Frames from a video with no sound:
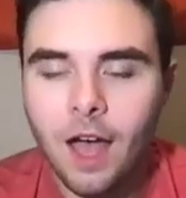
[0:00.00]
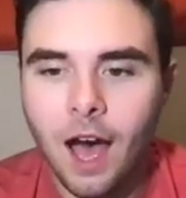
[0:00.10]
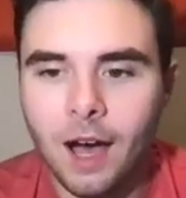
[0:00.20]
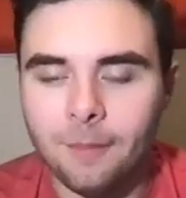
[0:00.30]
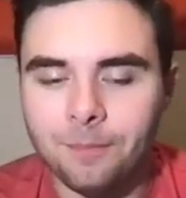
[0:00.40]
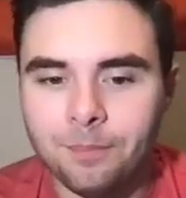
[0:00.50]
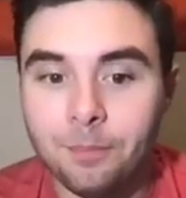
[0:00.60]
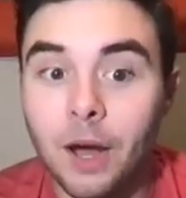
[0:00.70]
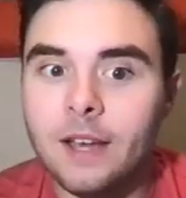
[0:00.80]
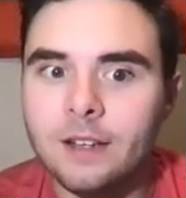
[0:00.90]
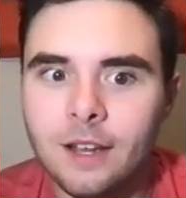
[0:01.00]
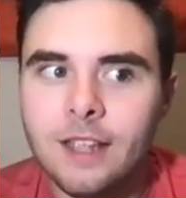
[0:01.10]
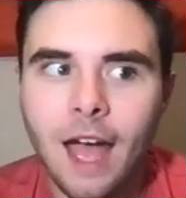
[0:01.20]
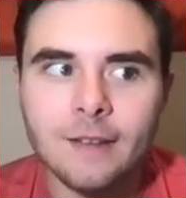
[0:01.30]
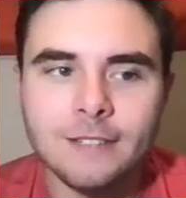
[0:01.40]
But
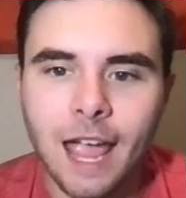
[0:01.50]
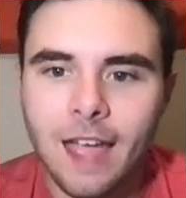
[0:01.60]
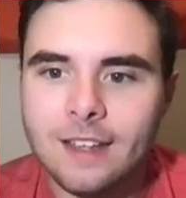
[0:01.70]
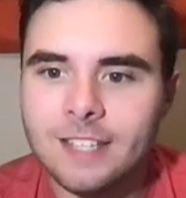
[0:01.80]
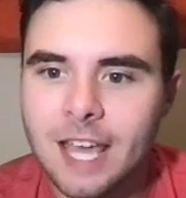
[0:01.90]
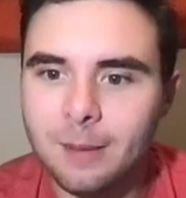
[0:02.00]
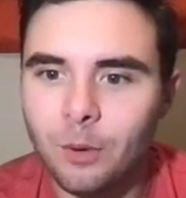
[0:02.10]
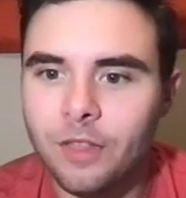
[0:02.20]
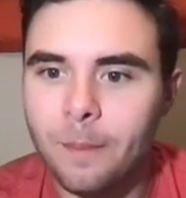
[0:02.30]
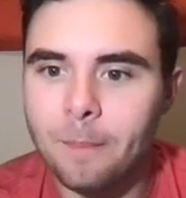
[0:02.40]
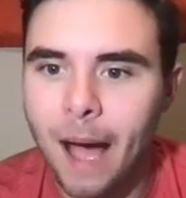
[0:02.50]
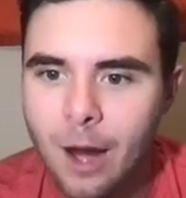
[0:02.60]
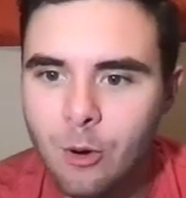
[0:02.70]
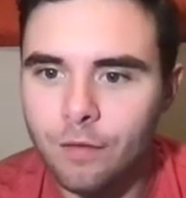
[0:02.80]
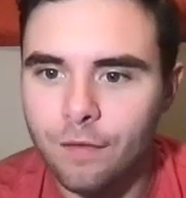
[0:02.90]
yeah, Dennis hit him with a
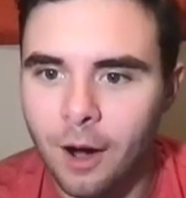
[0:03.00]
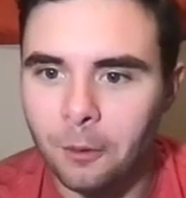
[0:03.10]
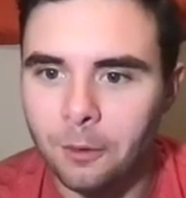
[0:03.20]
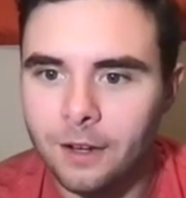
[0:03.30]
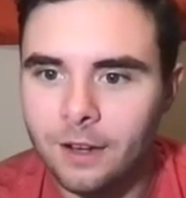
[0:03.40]
microphone.